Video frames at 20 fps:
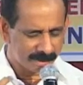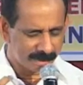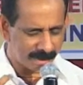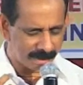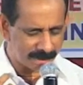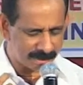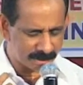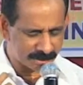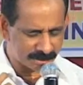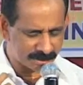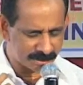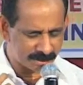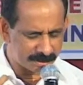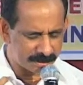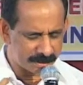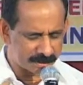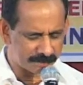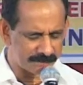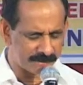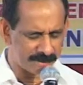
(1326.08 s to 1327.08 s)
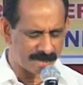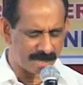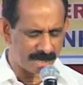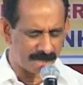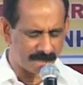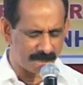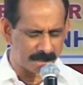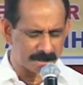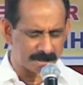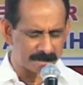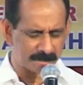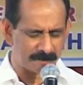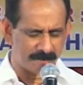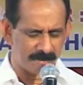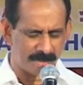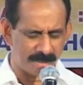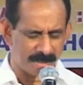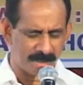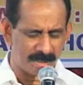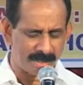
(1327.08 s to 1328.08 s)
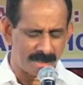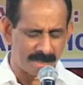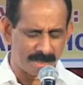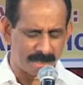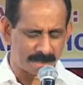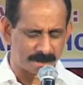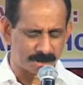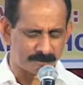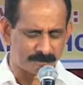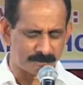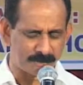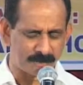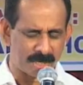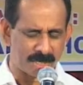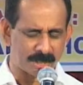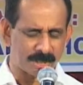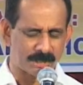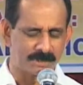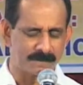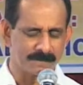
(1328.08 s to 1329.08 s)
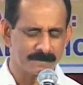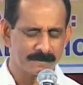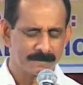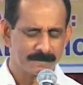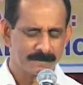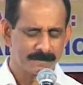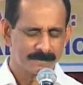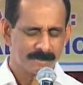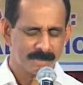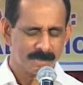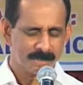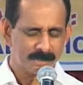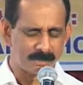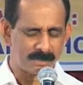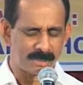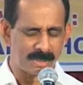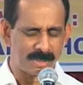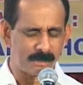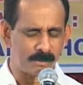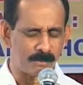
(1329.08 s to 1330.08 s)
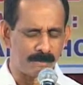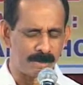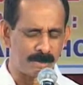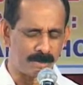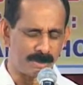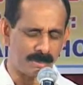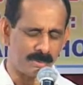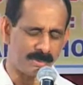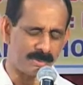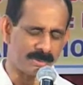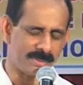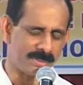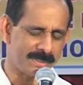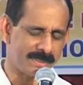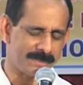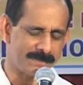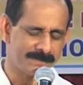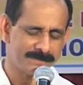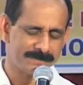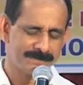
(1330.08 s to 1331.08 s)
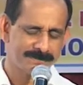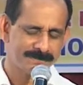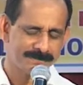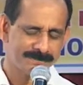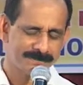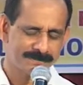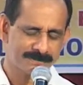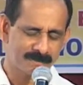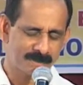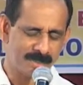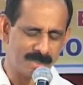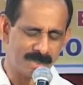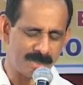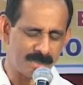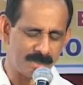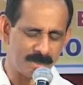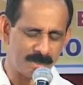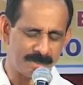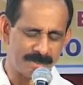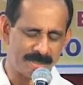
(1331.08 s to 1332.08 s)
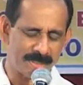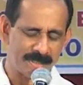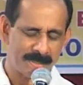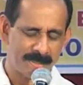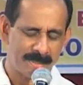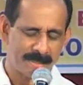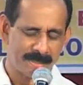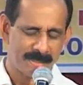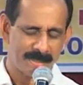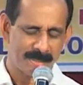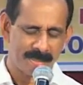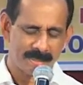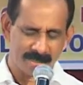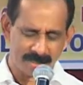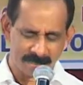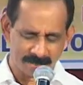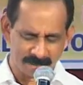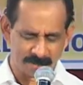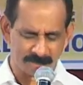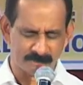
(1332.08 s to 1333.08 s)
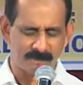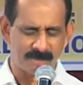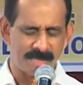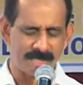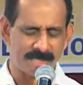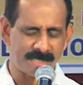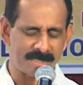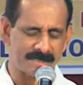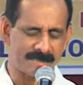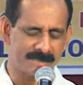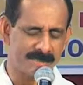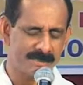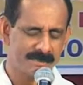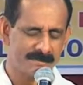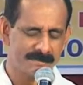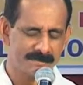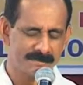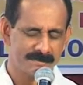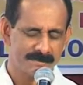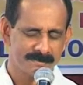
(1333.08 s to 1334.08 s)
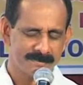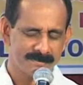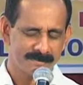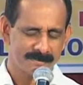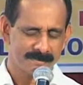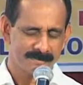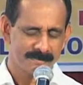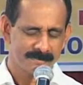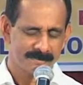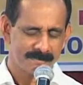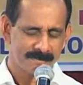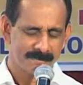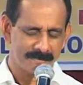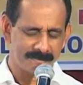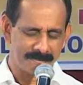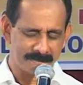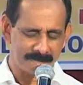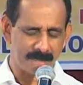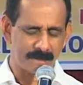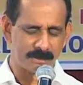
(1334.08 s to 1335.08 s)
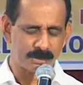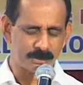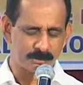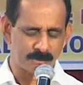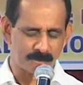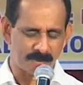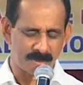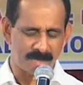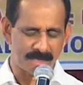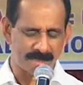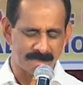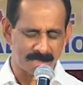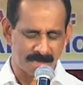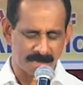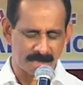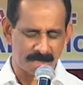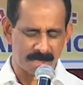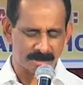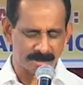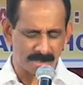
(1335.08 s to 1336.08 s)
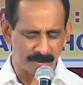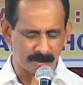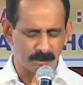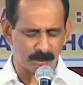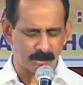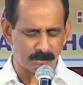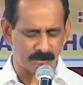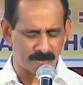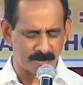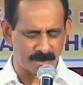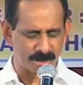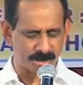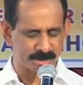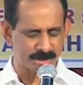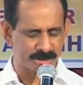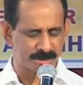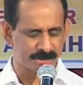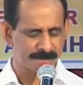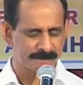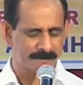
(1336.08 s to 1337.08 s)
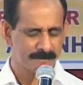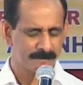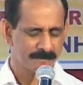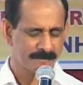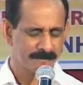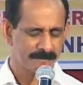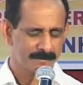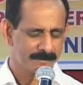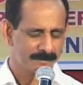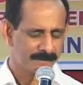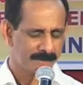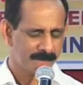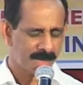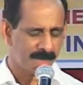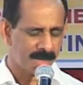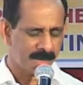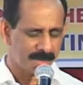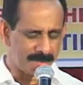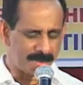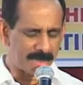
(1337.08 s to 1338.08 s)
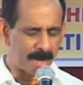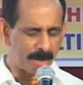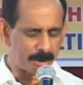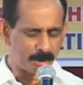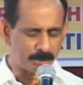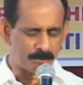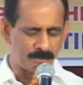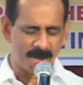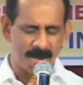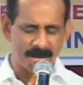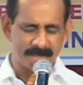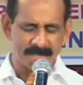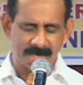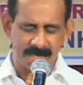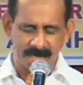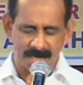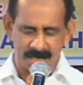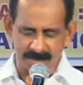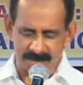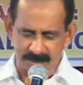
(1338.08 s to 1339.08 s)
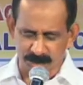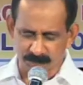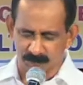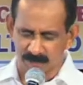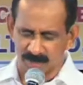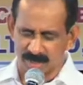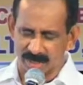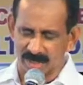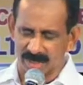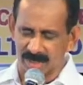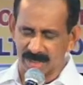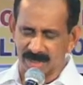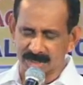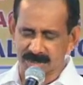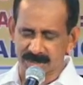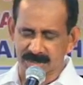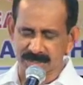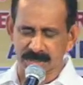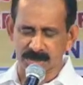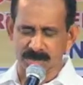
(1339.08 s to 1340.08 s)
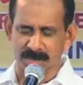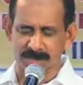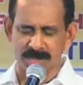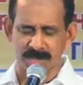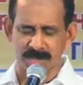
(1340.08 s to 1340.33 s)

against the devil, against the world, against the flesh to love my Lord. Hallelujah. It's a fight. We have to fight against our own flesh. We have to fight against this world, the things of